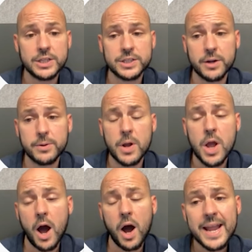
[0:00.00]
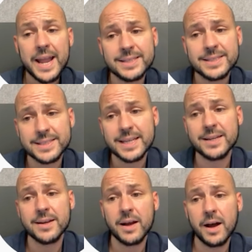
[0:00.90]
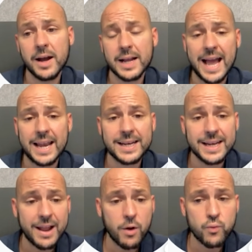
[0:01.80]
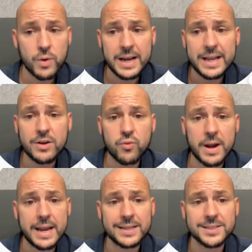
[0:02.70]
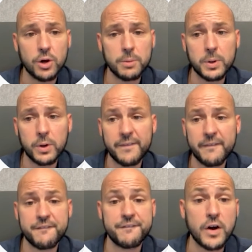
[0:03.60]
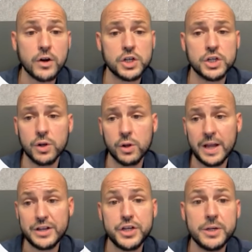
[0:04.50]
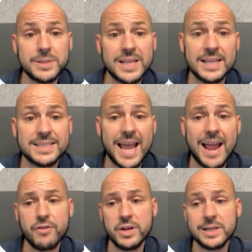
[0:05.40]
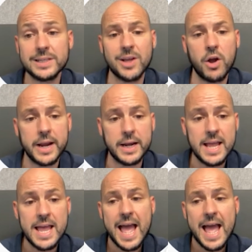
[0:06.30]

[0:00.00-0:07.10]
So I consider Calendly a really great example of functional and utilitarian design.